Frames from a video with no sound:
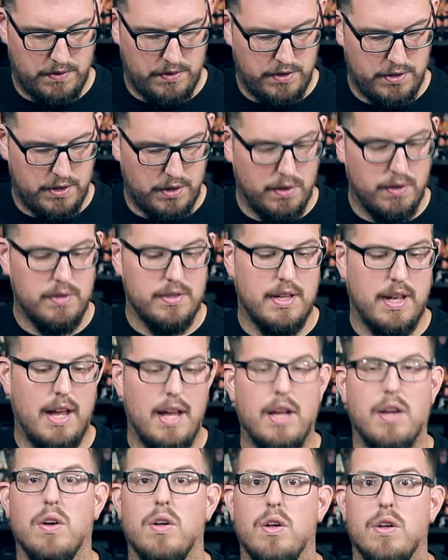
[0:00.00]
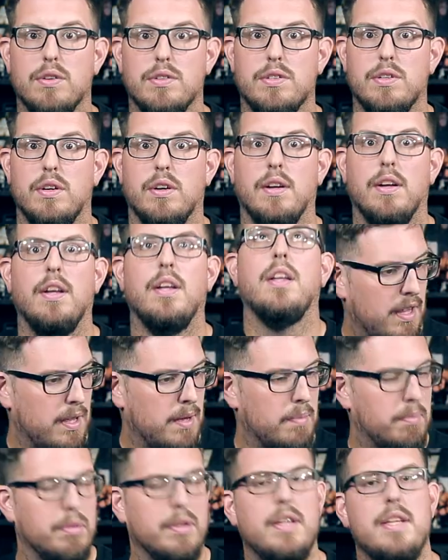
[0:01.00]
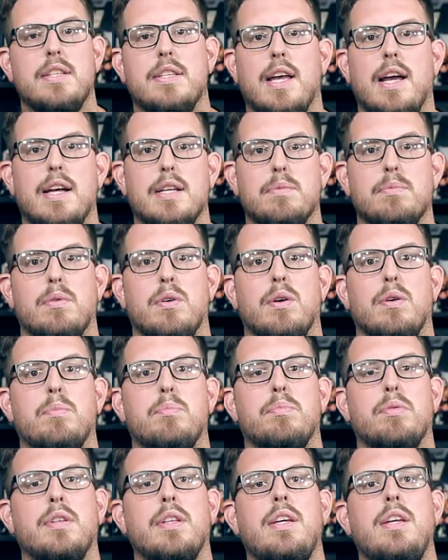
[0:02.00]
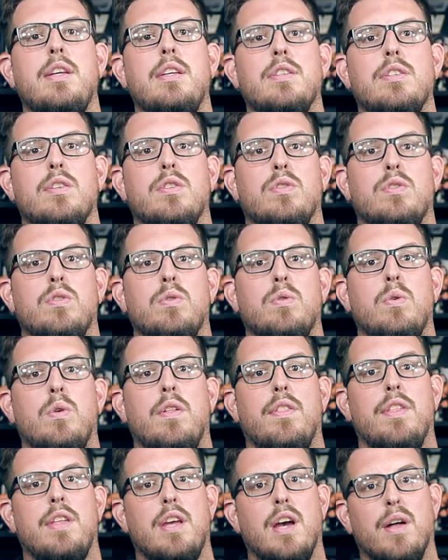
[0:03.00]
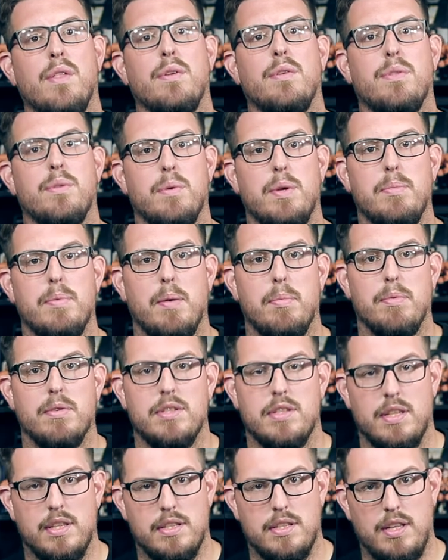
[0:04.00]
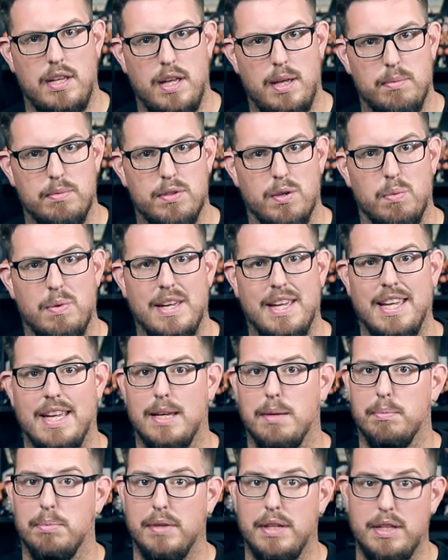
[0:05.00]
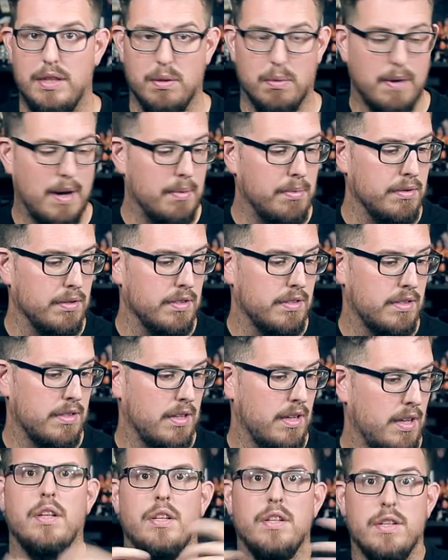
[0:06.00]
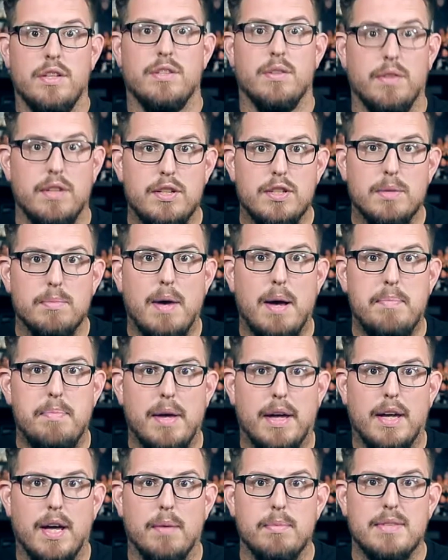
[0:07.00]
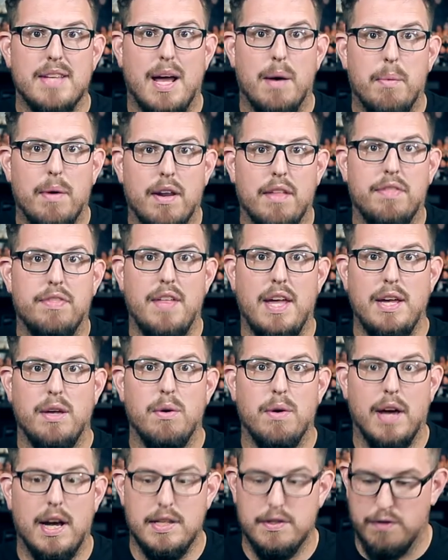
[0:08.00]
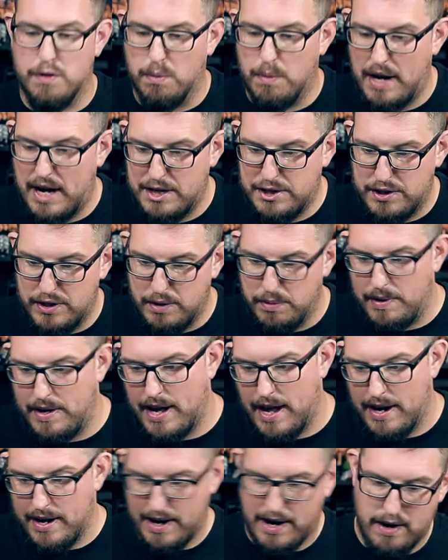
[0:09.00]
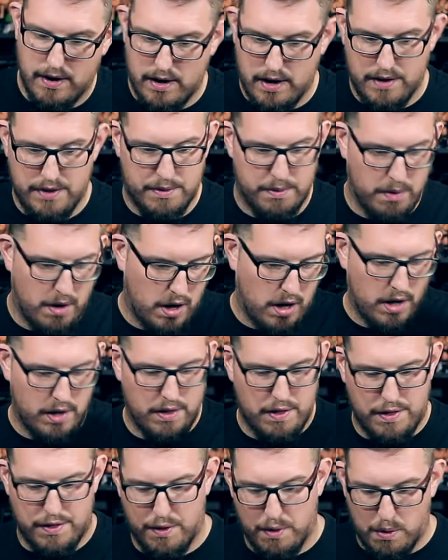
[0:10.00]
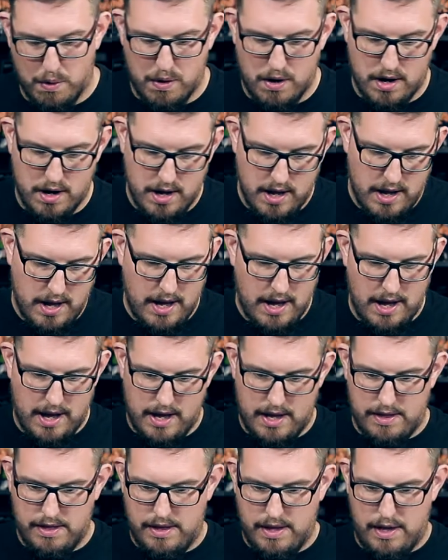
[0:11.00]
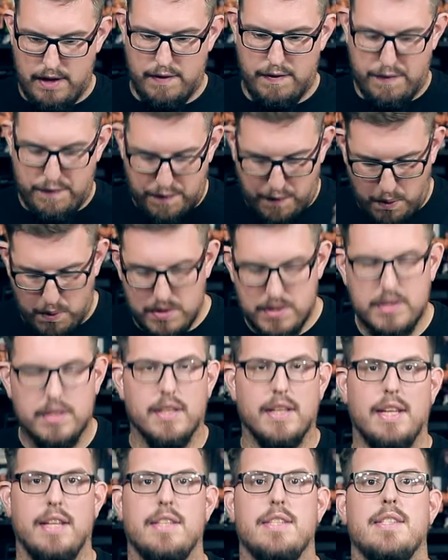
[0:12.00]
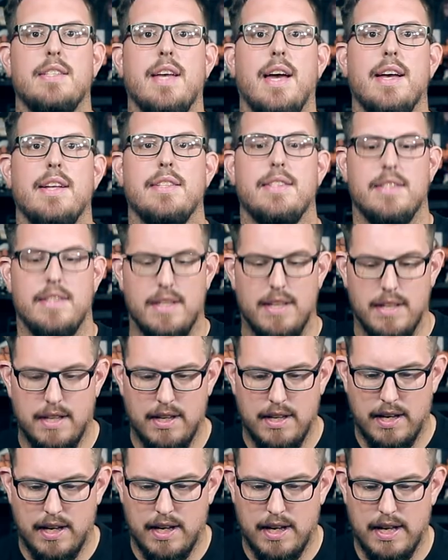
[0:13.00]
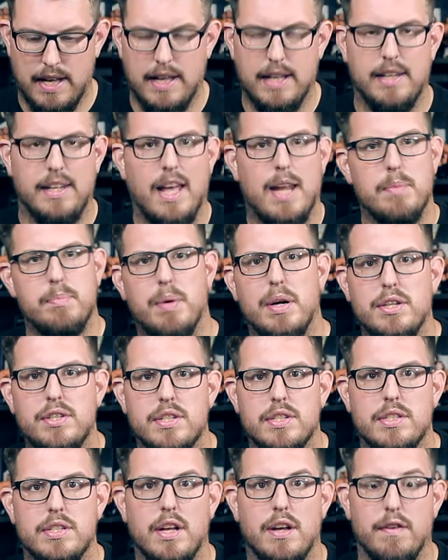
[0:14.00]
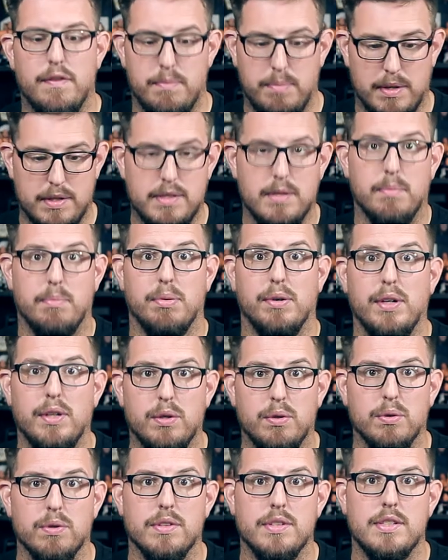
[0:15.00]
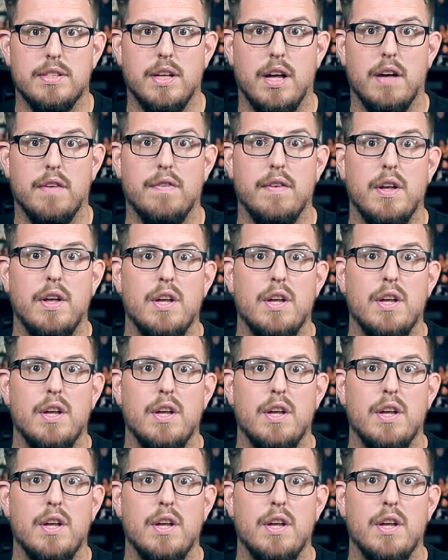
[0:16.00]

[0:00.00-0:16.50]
So there's an ankle holster. Please, Hasbro, please do the other 3 members of the team so we can complete the Rebels. So these are my pickups. I want to thank you guys for watching. We got Hera, Thrawn, Thor, and the Force Link set. Not a bunch of stuff, but some pretty cool stuff.